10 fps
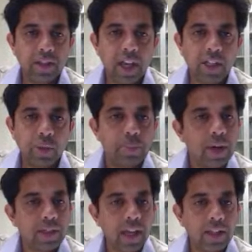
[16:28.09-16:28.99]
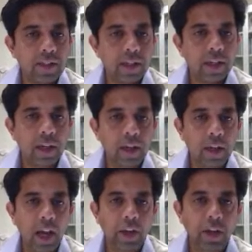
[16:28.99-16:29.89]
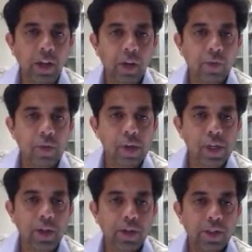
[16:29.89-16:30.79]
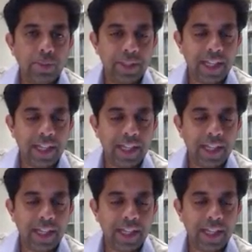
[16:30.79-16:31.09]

in this case with breast cancer and you can reduce the